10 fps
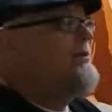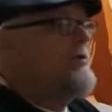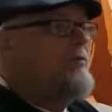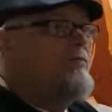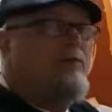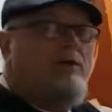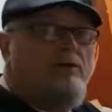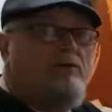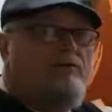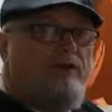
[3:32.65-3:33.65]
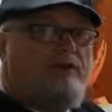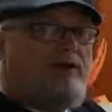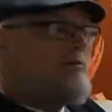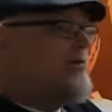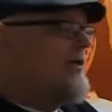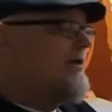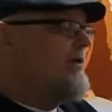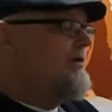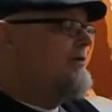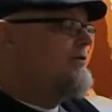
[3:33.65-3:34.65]
This Van Dyke brown is
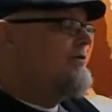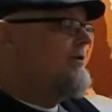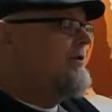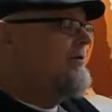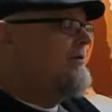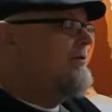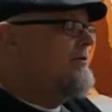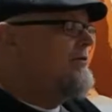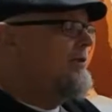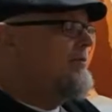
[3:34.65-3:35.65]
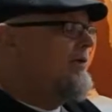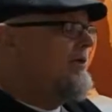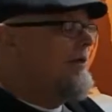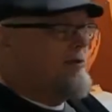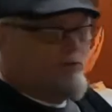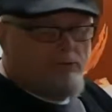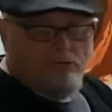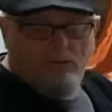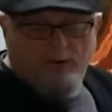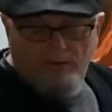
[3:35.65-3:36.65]
something I use quite a bit.
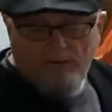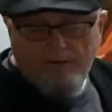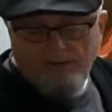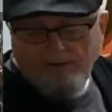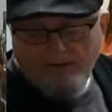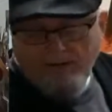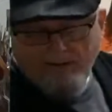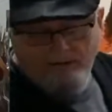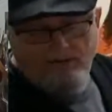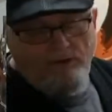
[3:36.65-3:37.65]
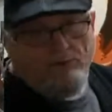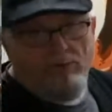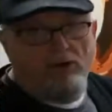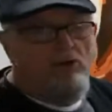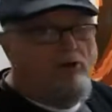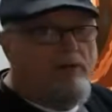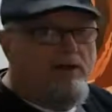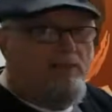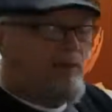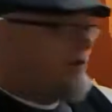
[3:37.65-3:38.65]
I've done monochromatic paintings
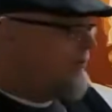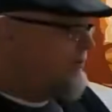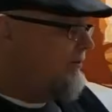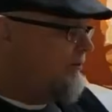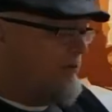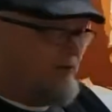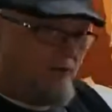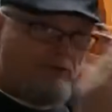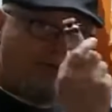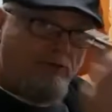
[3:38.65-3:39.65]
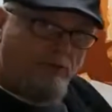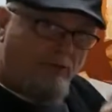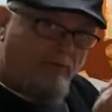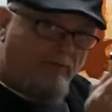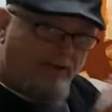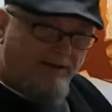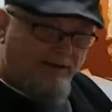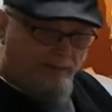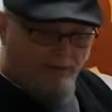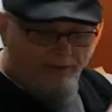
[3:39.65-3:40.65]
before just using Van Dyke brown
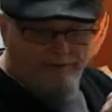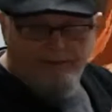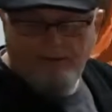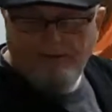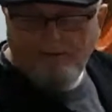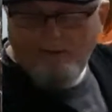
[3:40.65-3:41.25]
and white.